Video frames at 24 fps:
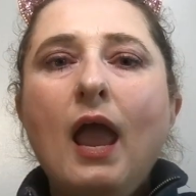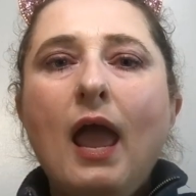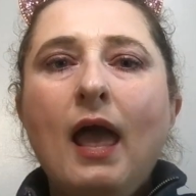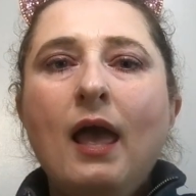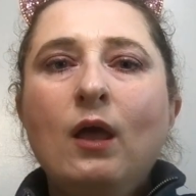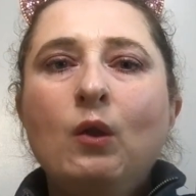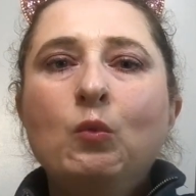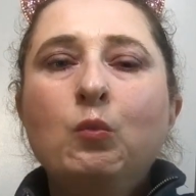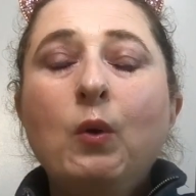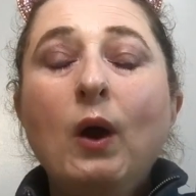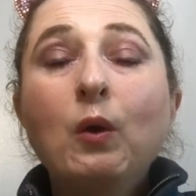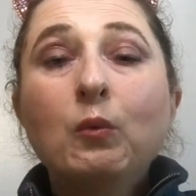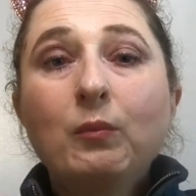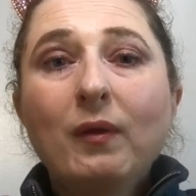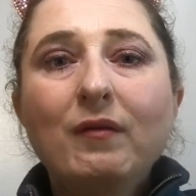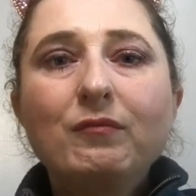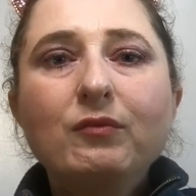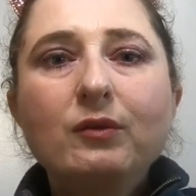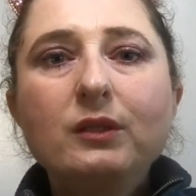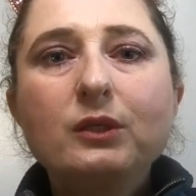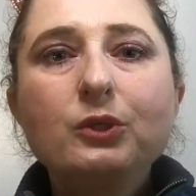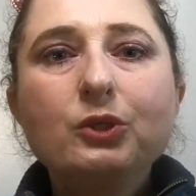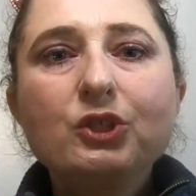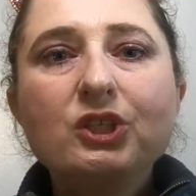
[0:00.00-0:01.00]
And what
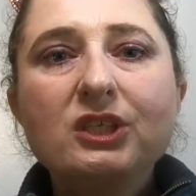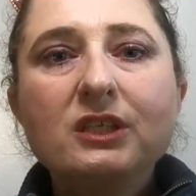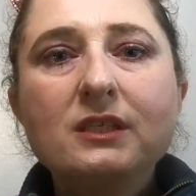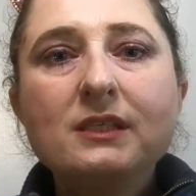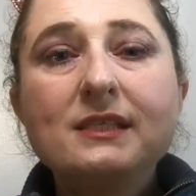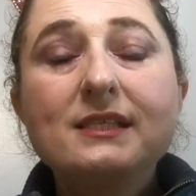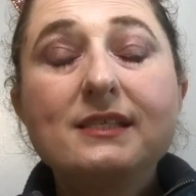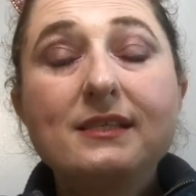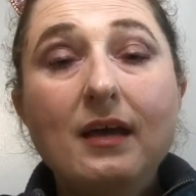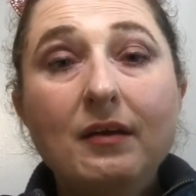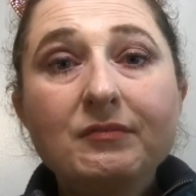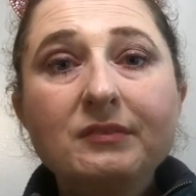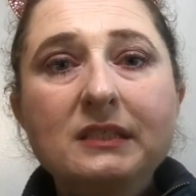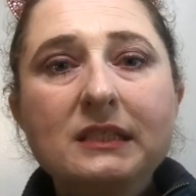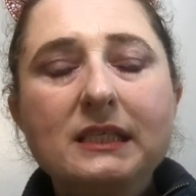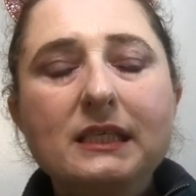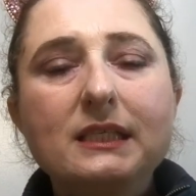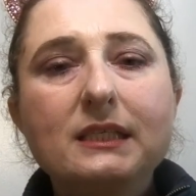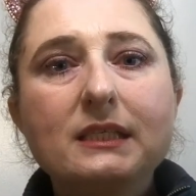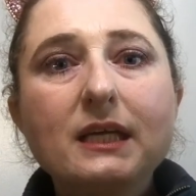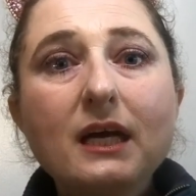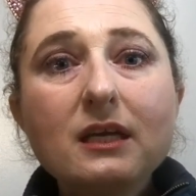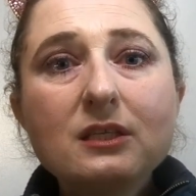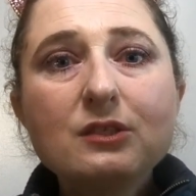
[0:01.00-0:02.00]
Revolution
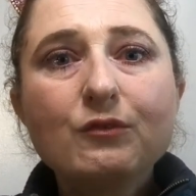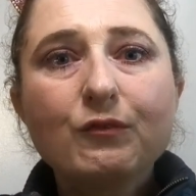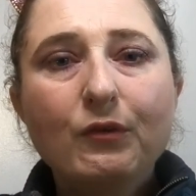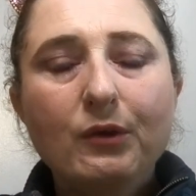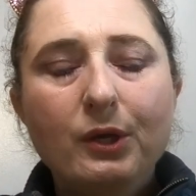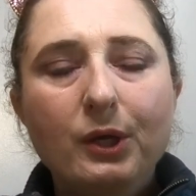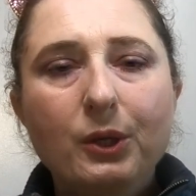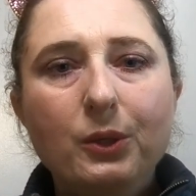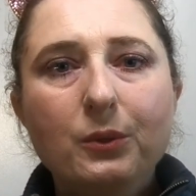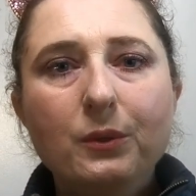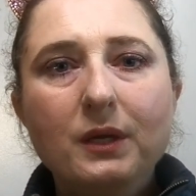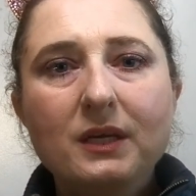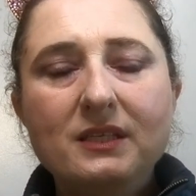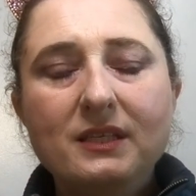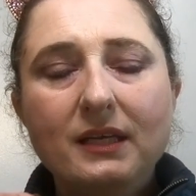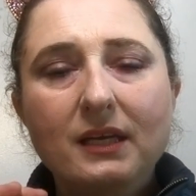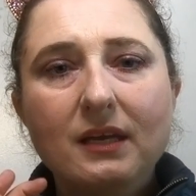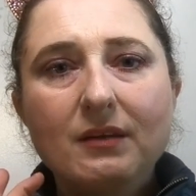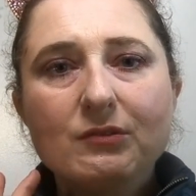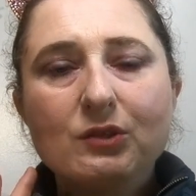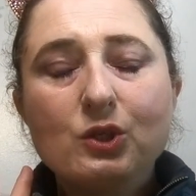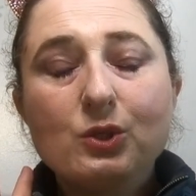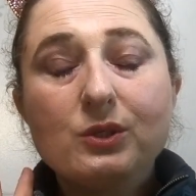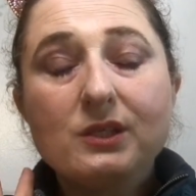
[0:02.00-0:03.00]
70 does for you is
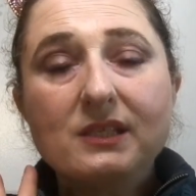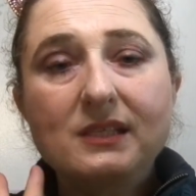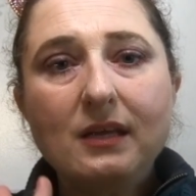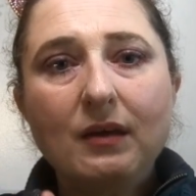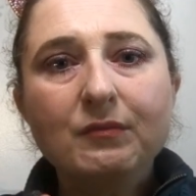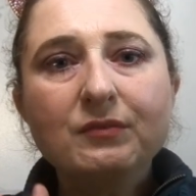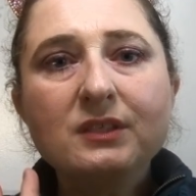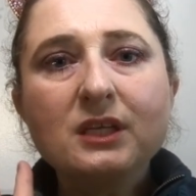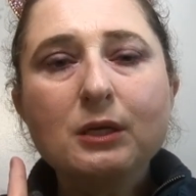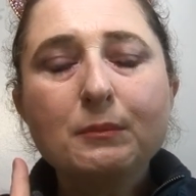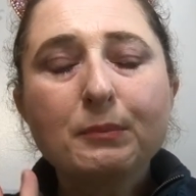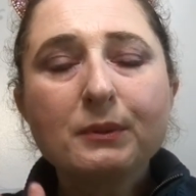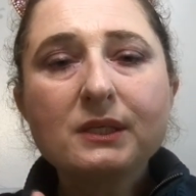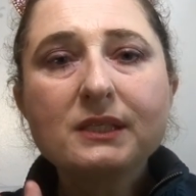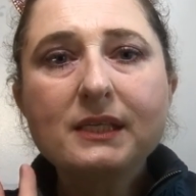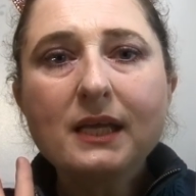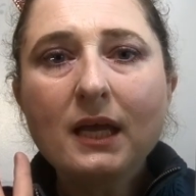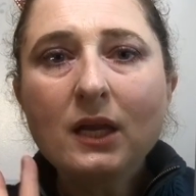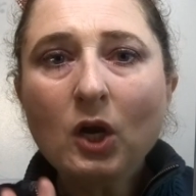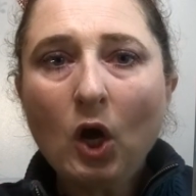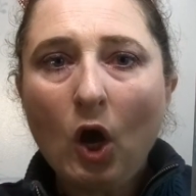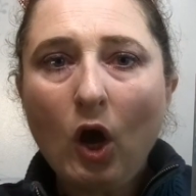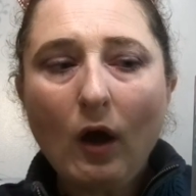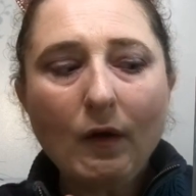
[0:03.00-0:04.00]
it gives you
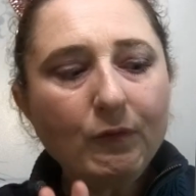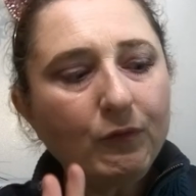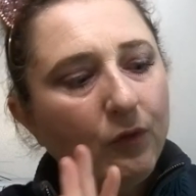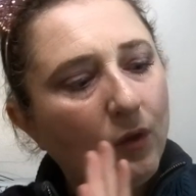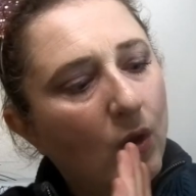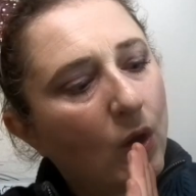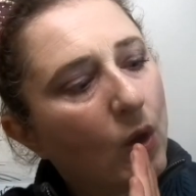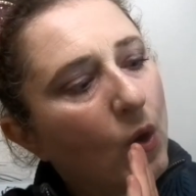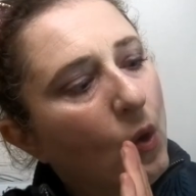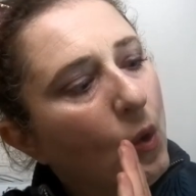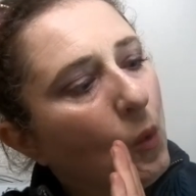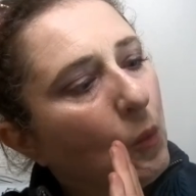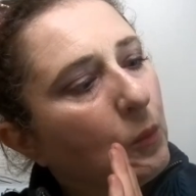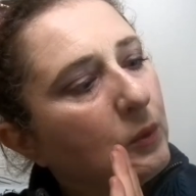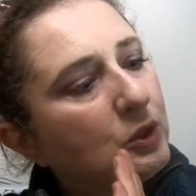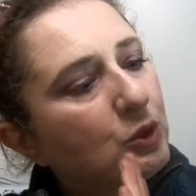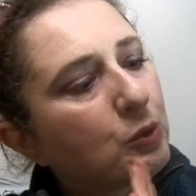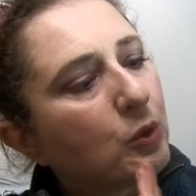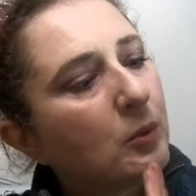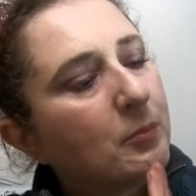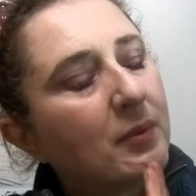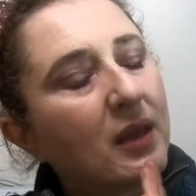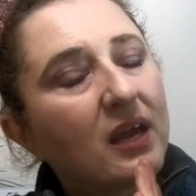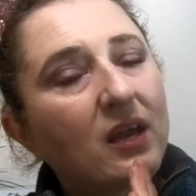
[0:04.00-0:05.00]
70% off,
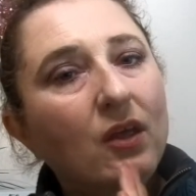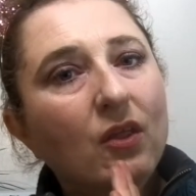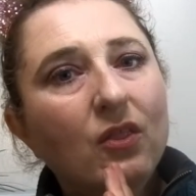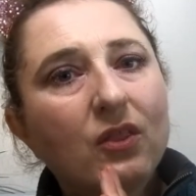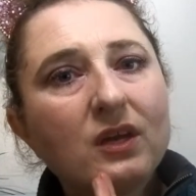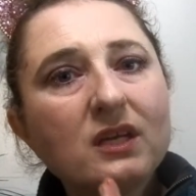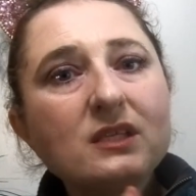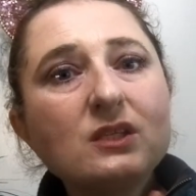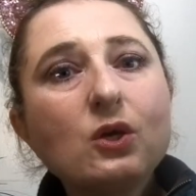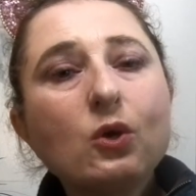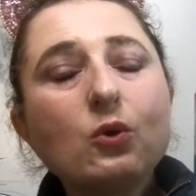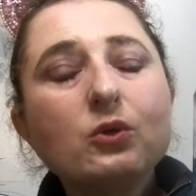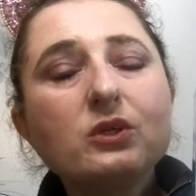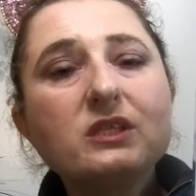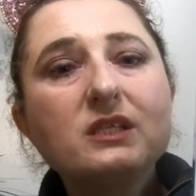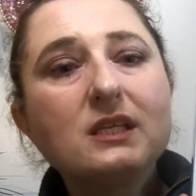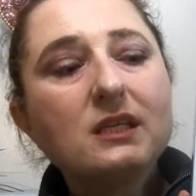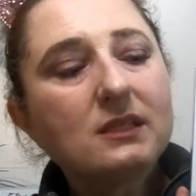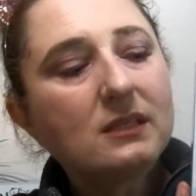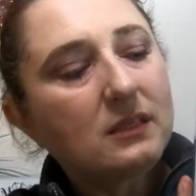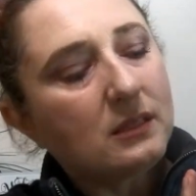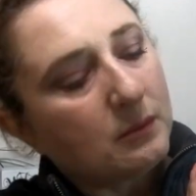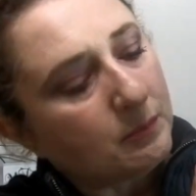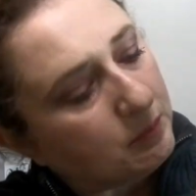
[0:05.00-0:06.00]
which will make this whole
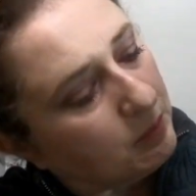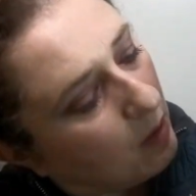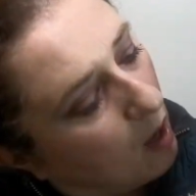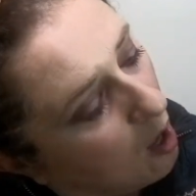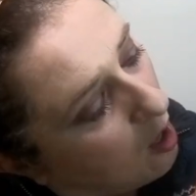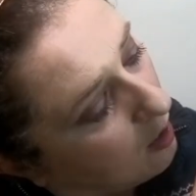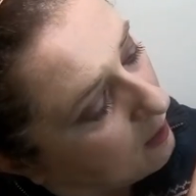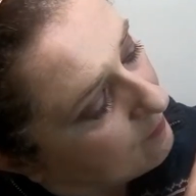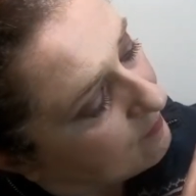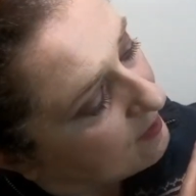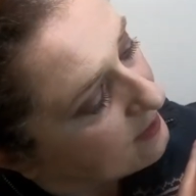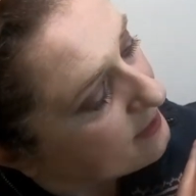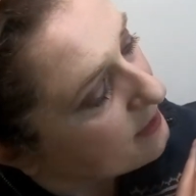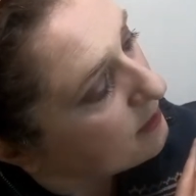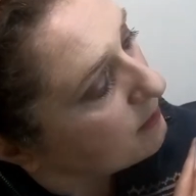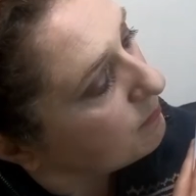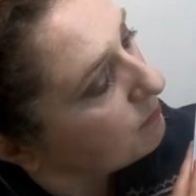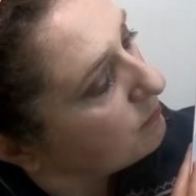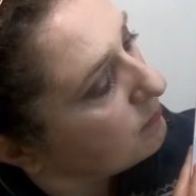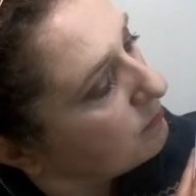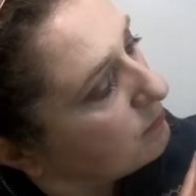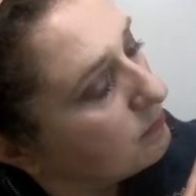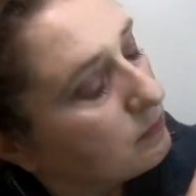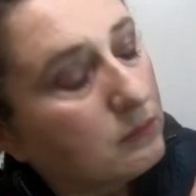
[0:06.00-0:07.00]
system, all of it,
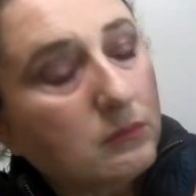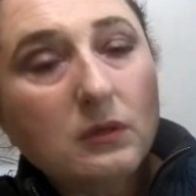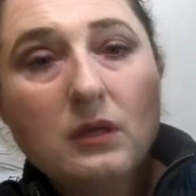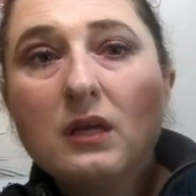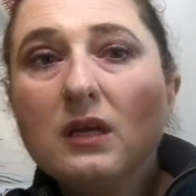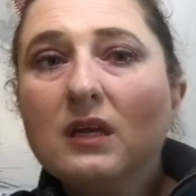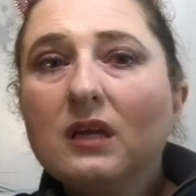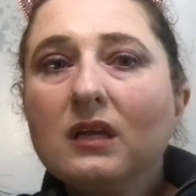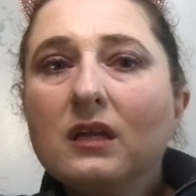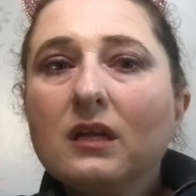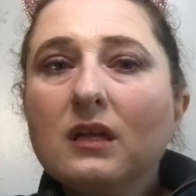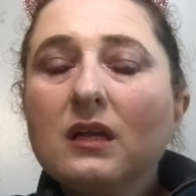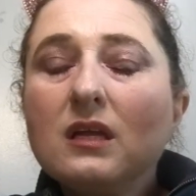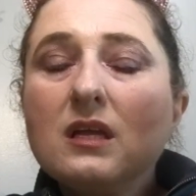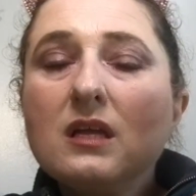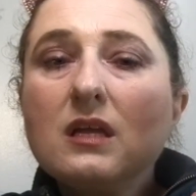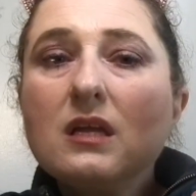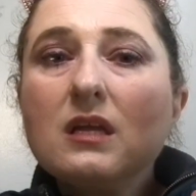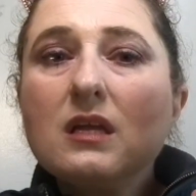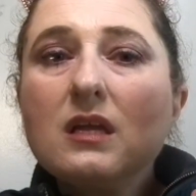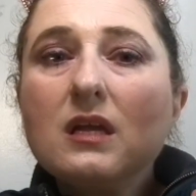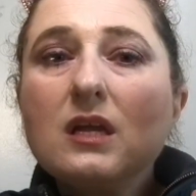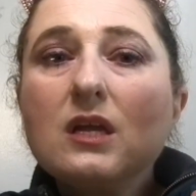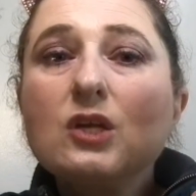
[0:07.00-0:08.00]

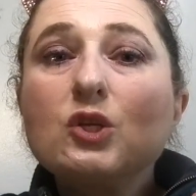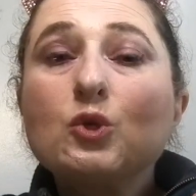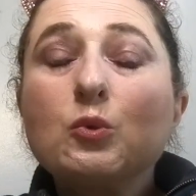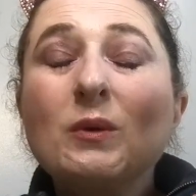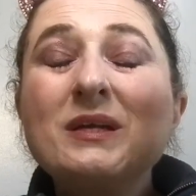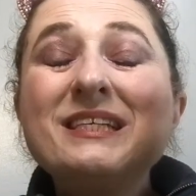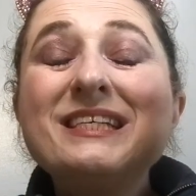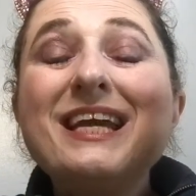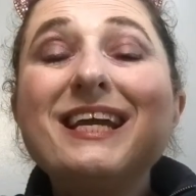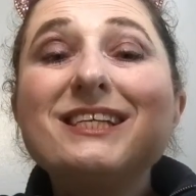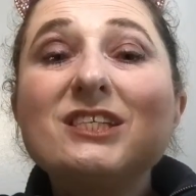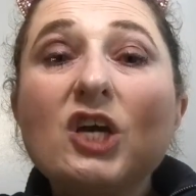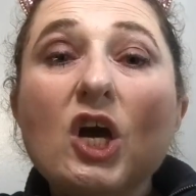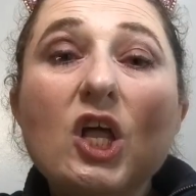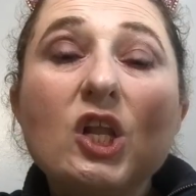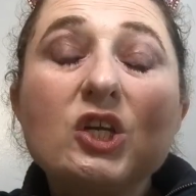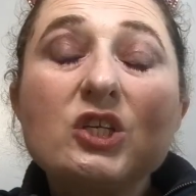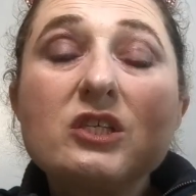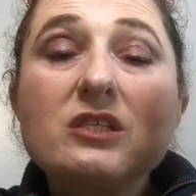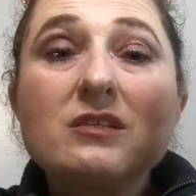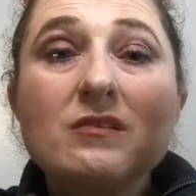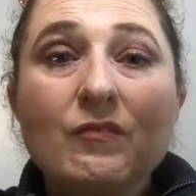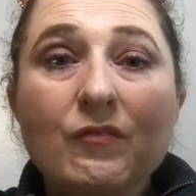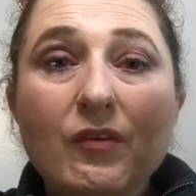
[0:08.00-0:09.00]

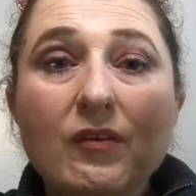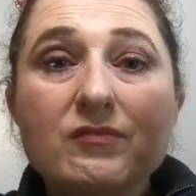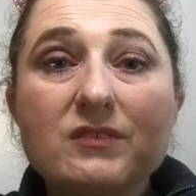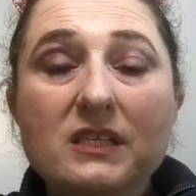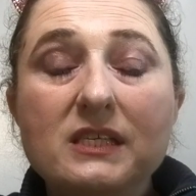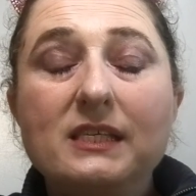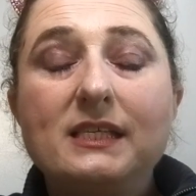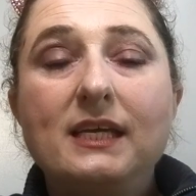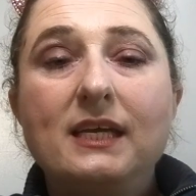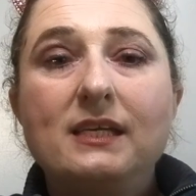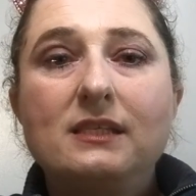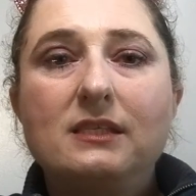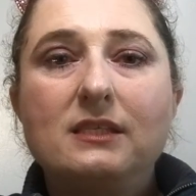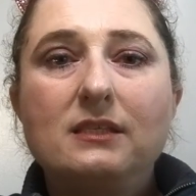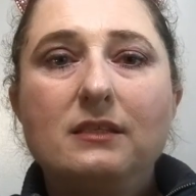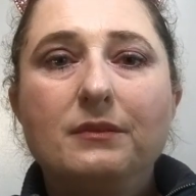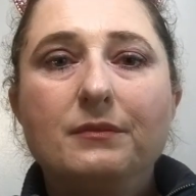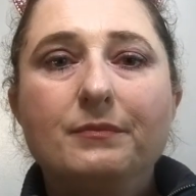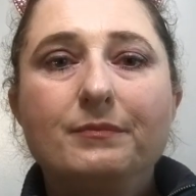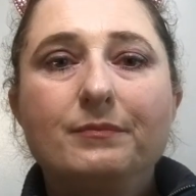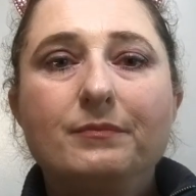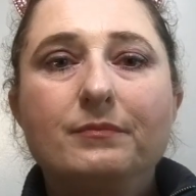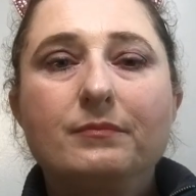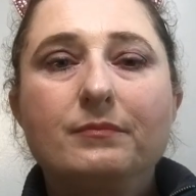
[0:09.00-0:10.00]
$28.50.